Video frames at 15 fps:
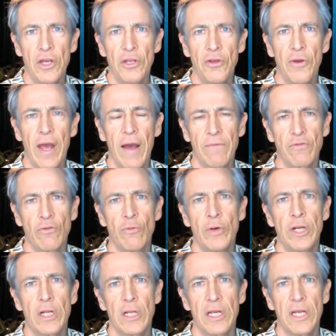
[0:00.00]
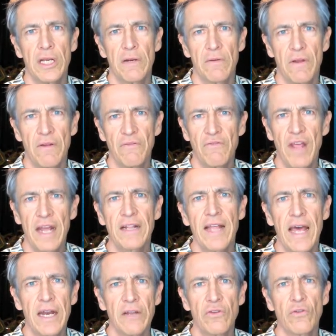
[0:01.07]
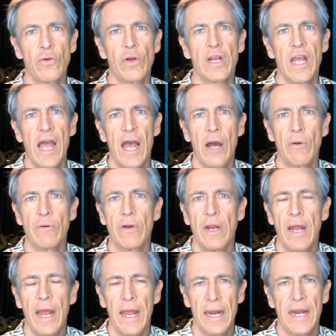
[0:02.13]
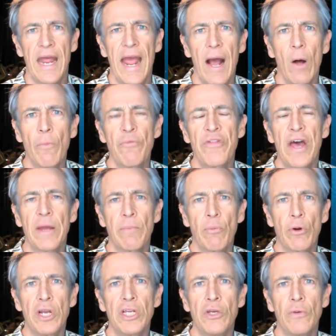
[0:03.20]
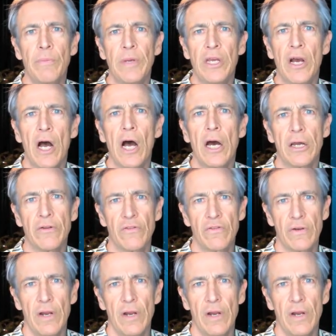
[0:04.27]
You have to really take that into account and help that bring you beyond